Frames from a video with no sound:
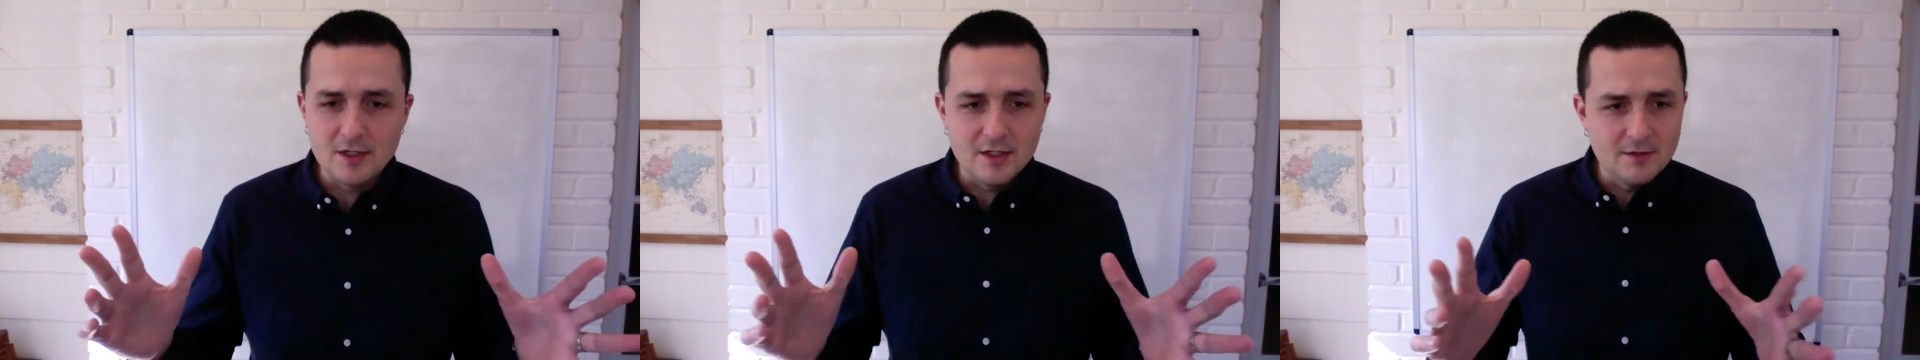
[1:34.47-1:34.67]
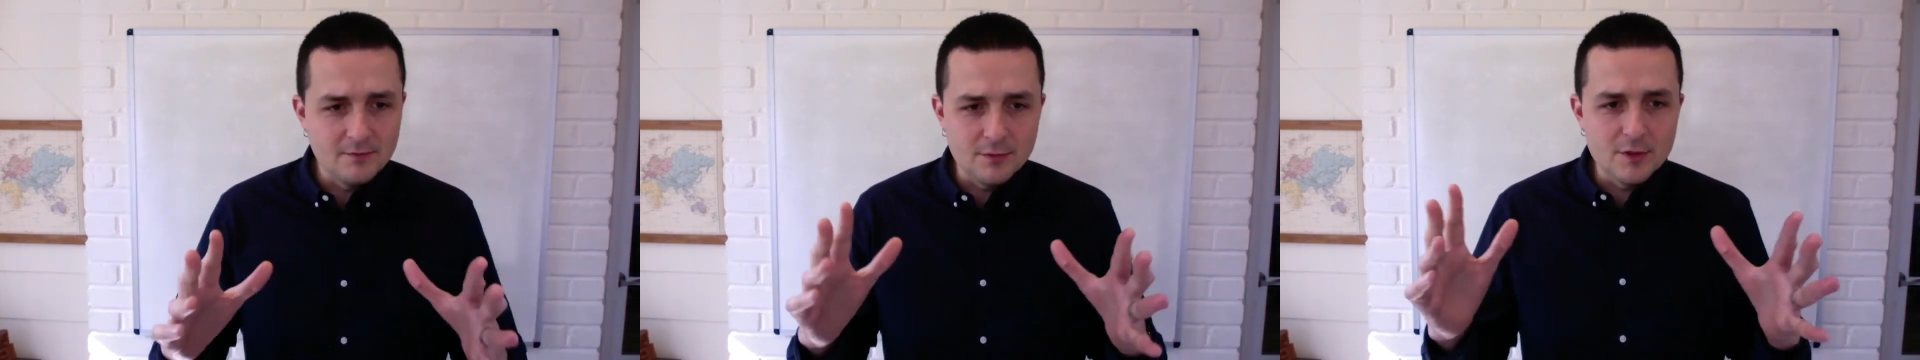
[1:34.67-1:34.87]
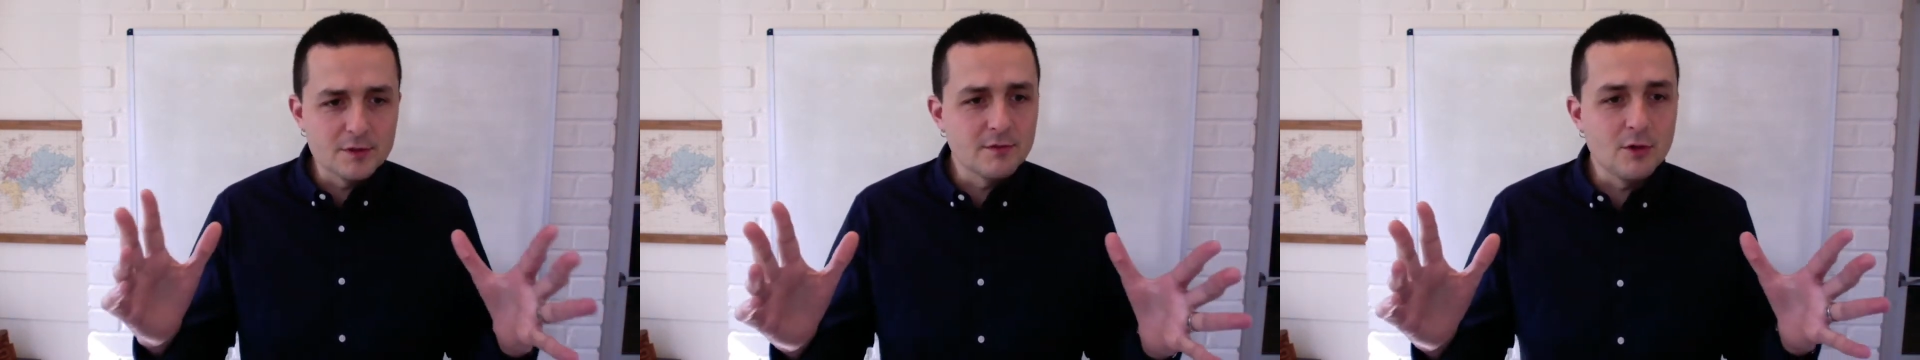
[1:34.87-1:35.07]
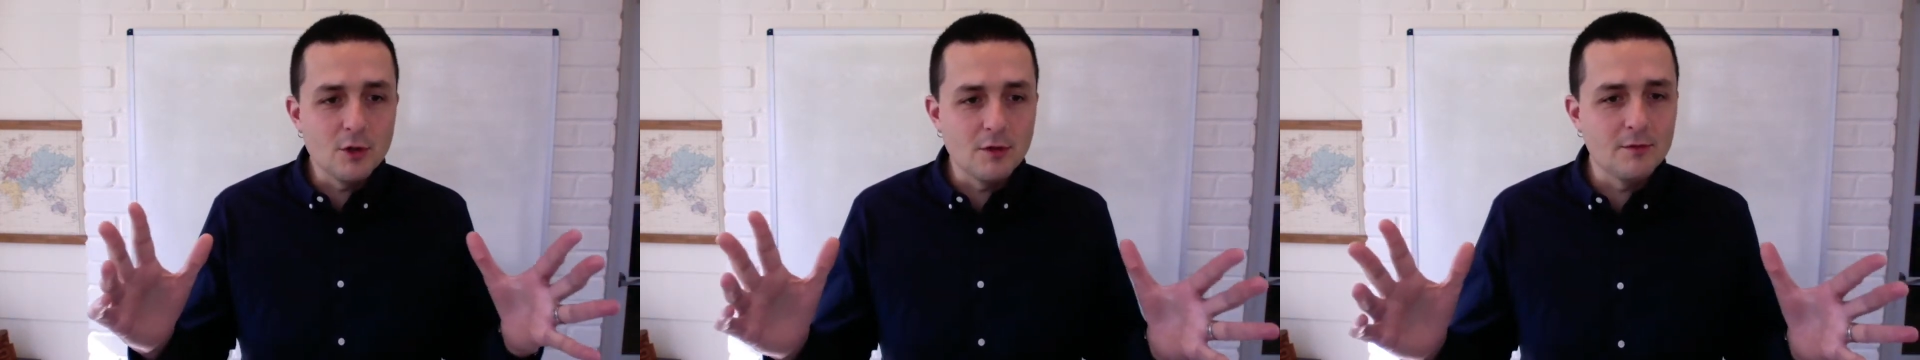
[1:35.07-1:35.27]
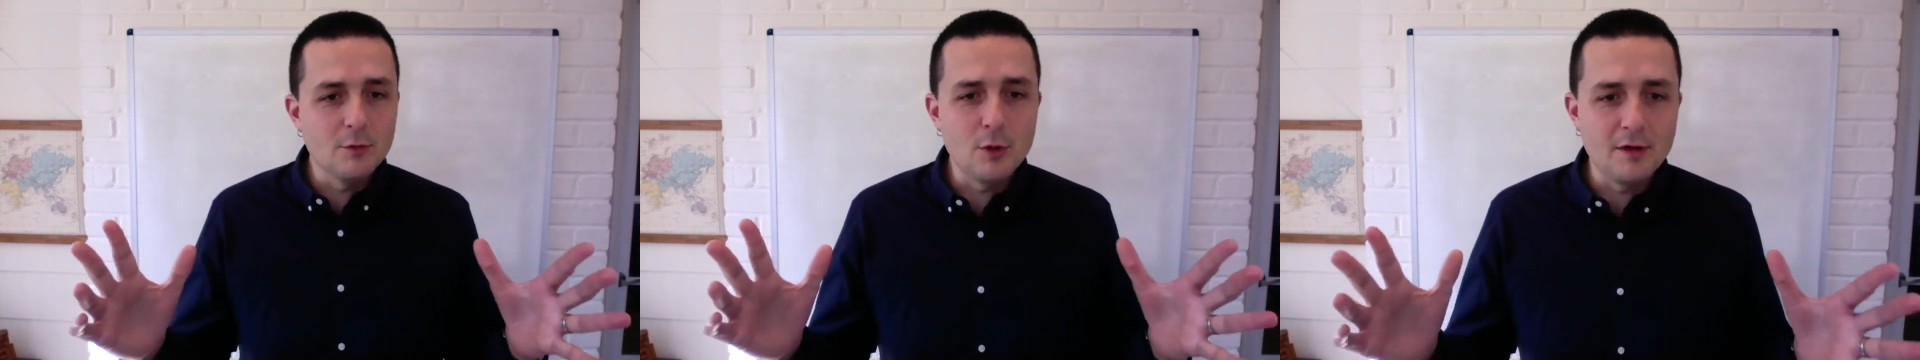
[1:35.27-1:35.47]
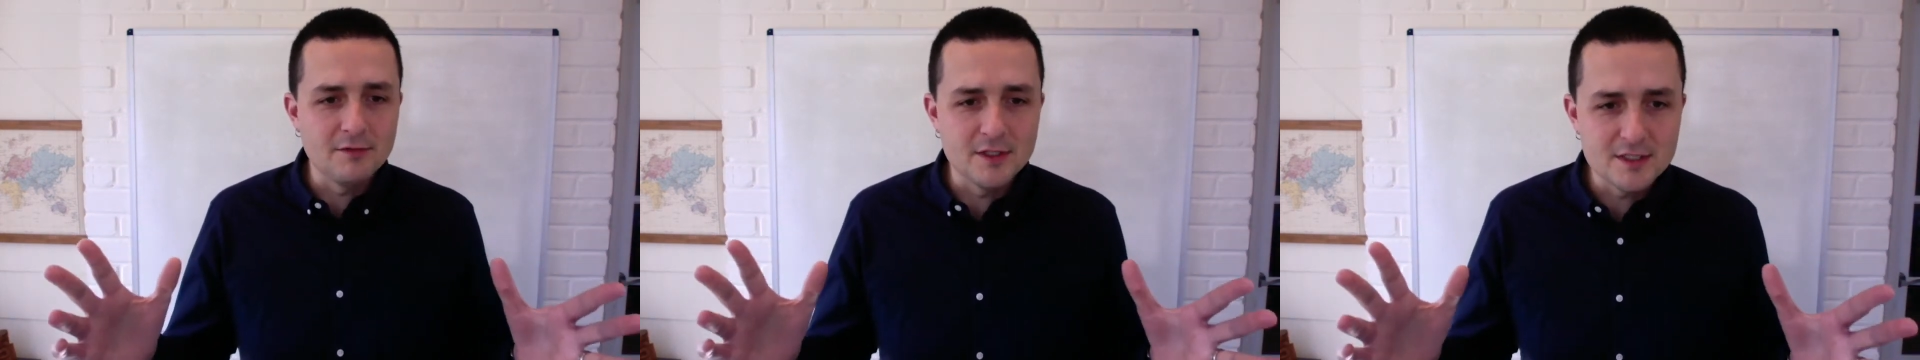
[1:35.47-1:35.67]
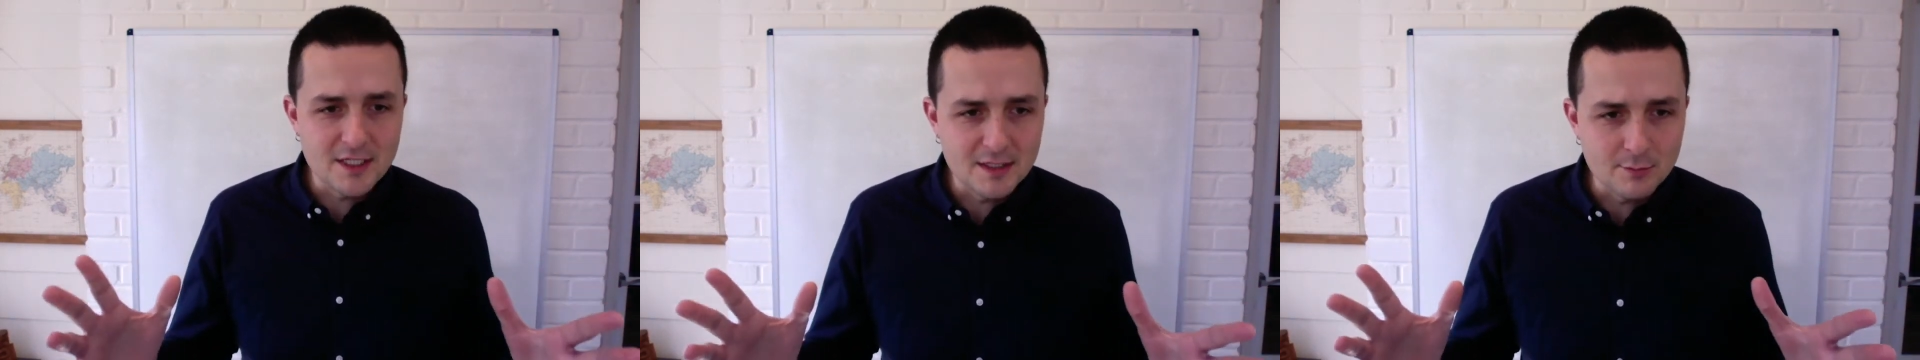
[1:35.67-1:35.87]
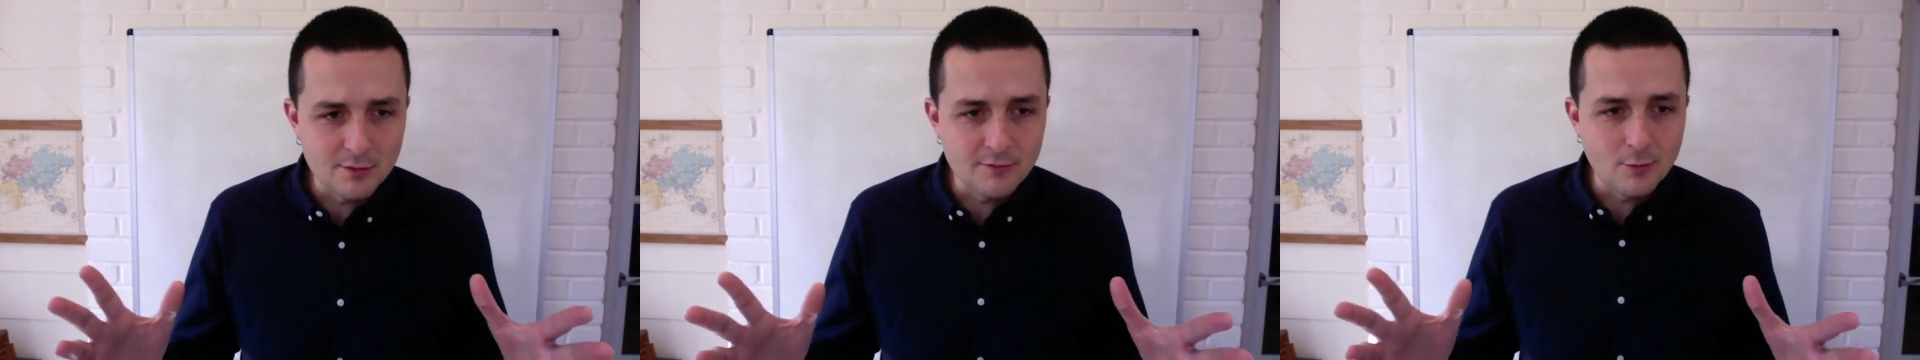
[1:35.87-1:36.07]
And for those of you who haven't
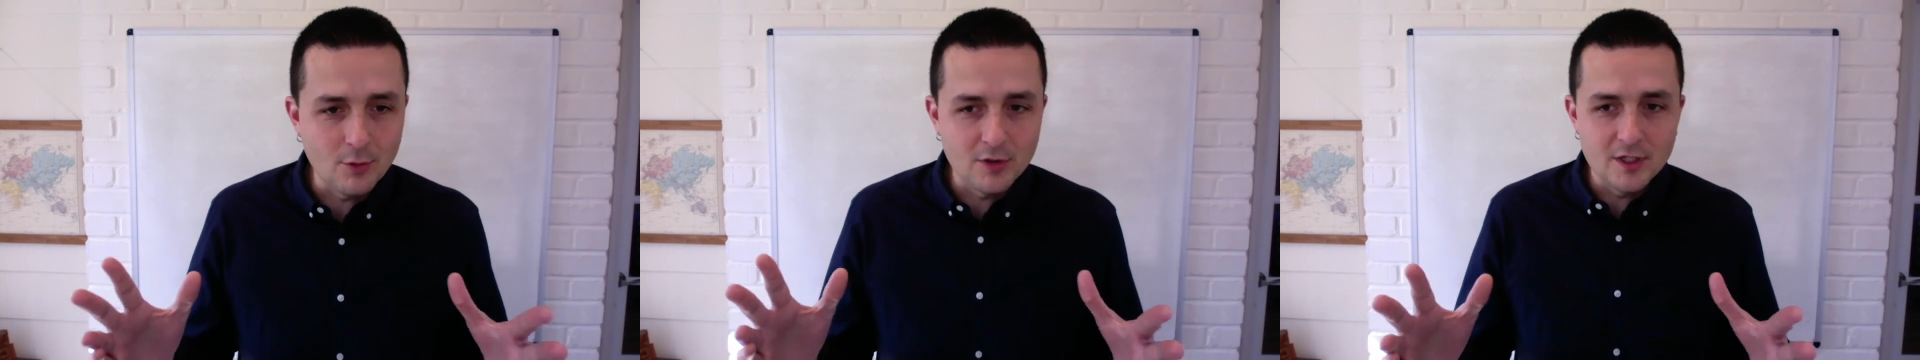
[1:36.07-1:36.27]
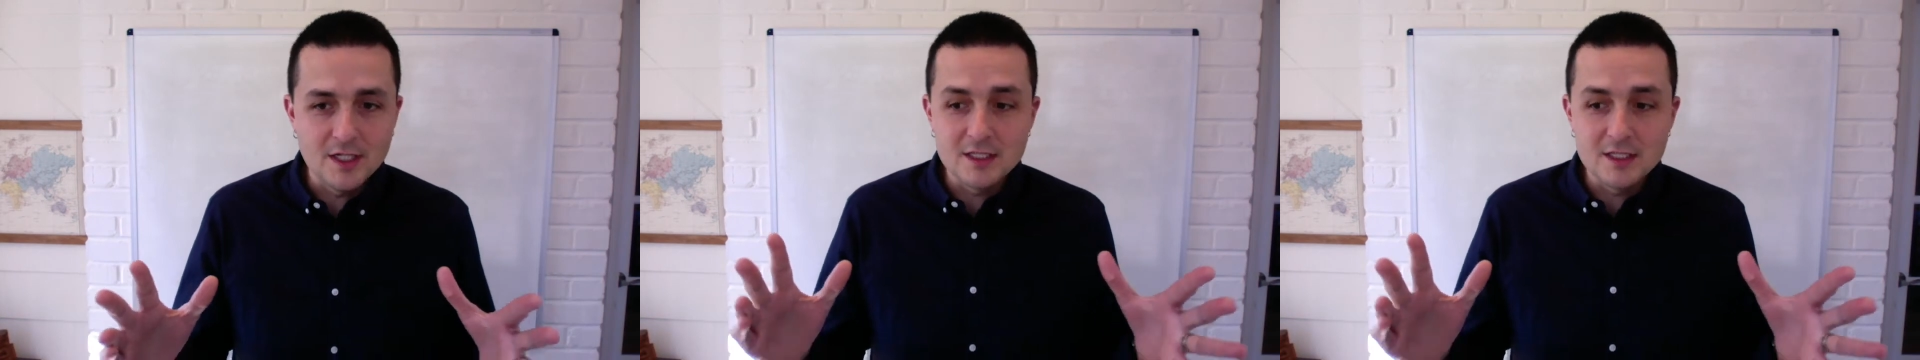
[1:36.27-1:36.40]
attended before,